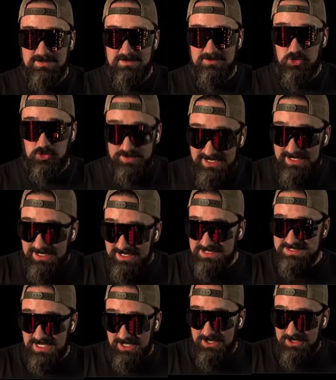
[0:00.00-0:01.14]
creating, it's
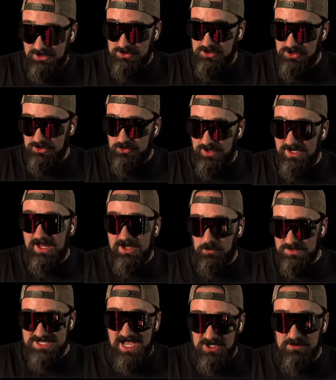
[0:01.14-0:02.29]
like you're creating a
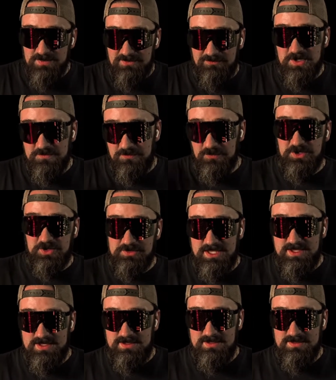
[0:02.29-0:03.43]
retirement fund for your
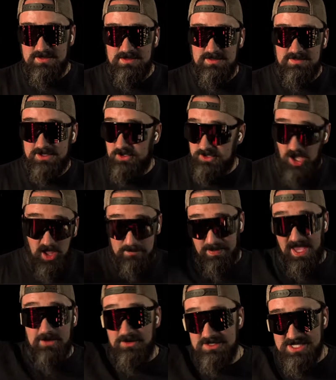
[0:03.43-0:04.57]
kid that could
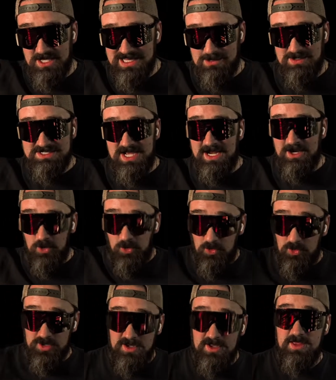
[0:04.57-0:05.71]
compound until they retire,
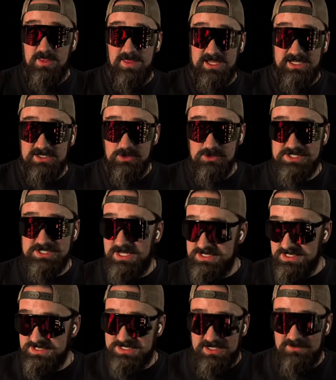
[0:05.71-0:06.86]
or they can use it as a
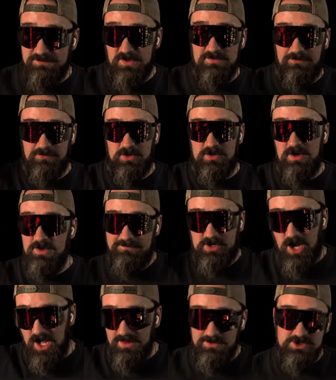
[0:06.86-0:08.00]
seed fund for
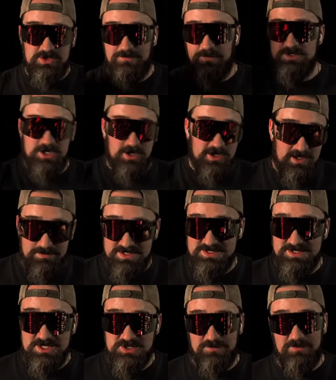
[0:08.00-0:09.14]
college or for starting a
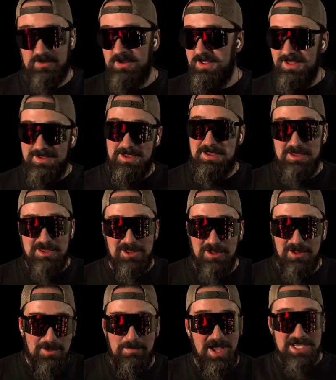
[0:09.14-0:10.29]
business or for,
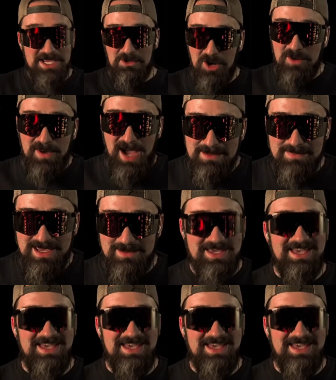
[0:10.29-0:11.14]
buying a robot maybe.